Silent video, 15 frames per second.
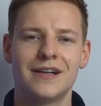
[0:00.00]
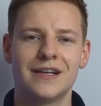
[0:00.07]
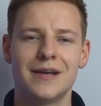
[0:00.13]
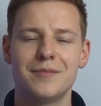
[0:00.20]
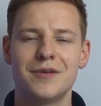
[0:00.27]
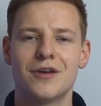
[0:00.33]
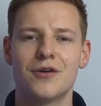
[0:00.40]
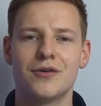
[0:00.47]

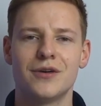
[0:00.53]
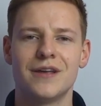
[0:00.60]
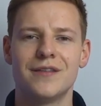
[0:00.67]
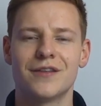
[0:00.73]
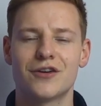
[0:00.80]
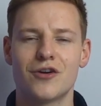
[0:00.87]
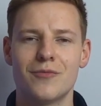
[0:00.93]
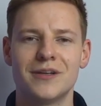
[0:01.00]
Let me know in
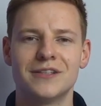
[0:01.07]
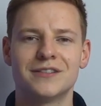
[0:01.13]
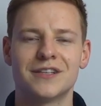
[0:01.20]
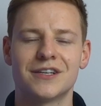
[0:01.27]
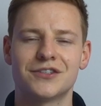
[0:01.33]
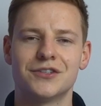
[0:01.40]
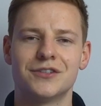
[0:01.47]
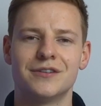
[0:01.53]
the comment
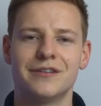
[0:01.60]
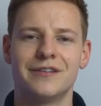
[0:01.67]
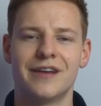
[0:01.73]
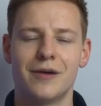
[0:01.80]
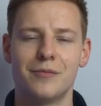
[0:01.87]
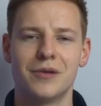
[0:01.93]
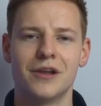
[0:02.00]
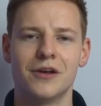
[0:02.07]
section
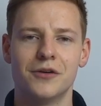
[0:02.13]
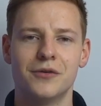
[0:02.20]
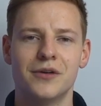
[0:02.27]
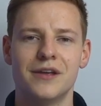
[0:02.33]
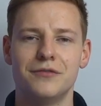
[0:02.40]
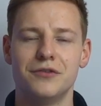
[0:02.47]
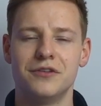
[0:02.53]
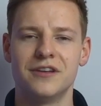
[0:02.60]
down below
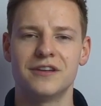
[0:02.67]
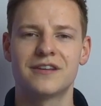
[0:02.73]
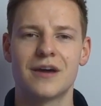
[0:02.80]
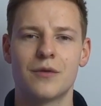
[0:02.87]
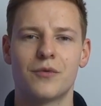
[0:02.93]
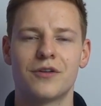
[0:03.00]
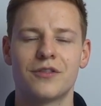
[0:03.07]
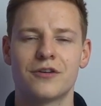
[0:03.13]
if you did
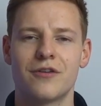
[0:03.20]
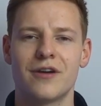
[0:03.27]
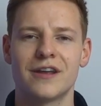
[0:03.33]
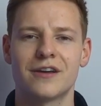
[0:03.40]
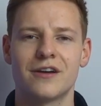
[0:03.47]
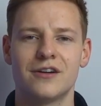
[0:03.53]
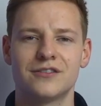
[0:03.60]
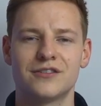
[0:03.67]
get one of the
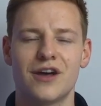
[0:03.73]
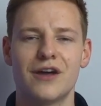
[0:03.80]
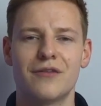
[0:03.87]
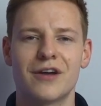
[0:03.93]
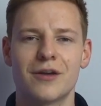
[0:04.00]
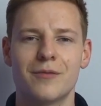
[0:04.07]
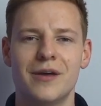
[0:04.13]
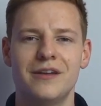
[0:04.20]
credit cards that I
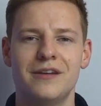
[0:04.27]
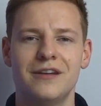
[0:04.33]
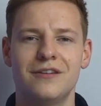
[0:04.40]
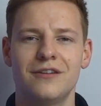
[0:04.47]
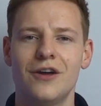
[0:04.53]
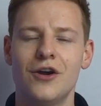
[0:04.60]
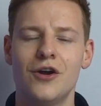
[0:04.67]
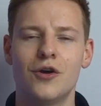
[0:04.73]

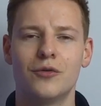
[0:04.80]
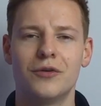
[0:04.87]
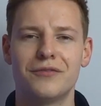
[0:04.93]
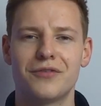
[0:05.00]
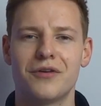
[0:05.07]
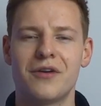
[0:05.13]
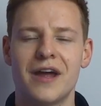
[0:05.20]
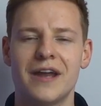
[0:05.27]
recommended or
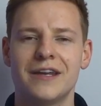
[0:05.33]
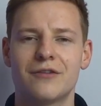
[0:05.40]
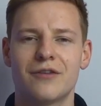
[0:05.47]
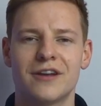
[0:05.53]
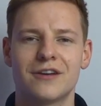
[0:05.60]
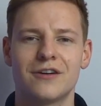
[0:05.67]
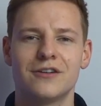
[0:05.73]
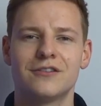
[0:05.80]
if there are any
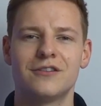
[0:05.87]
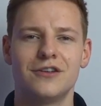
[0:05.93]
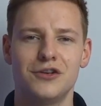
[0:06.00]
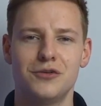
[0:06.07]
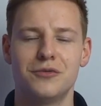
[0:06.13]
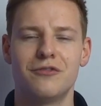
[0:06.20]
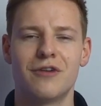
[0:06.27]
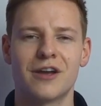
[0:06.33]
credit cards that
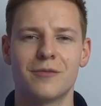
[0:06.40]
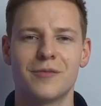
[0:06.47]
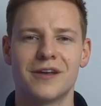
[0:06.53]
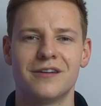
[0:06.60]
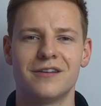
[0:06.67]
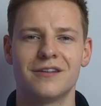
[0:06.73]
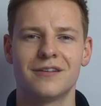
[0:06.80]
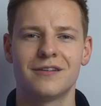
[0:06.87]
you would
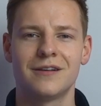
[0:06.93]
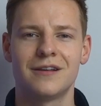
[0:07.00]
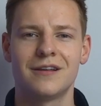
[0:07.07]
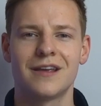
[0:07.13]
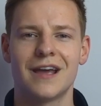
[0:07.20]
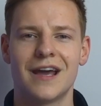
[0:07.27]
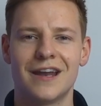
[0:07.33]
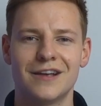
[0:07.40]
recommend.
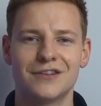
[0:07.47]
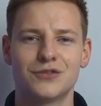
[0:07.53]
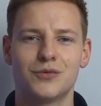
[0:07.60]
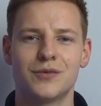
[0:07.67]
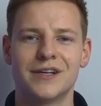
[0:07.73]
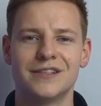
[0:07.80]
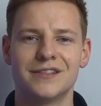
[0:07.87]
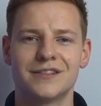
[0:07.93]
And as
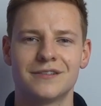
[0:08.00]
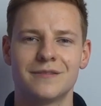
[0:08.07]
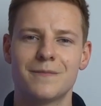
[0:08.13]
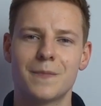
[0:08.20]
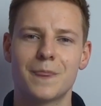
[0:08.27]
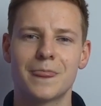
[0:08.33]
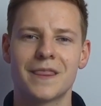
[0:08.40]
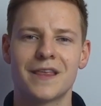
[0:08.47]
always,
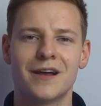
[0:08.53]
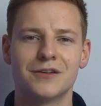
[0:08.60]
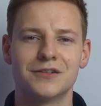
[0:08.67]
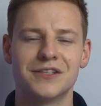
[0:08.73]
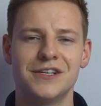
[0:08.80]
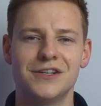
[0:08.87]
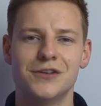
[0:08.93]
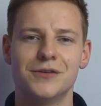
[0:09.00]
I'll
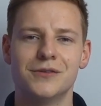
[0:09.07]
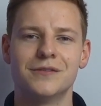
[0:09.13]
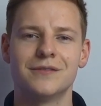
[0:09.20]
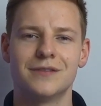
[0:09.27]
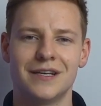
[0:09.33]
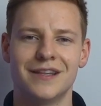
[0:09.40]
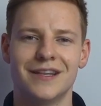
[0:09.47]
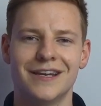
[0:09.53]
see you
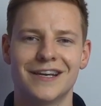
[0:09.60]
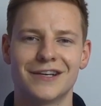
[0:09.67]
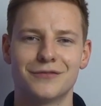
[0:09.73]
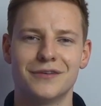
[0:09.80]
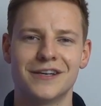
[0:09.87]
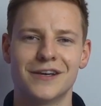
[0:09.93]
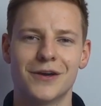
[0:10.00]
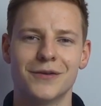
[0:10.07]
in the next
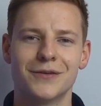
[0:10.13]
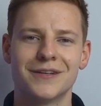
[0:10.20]
video.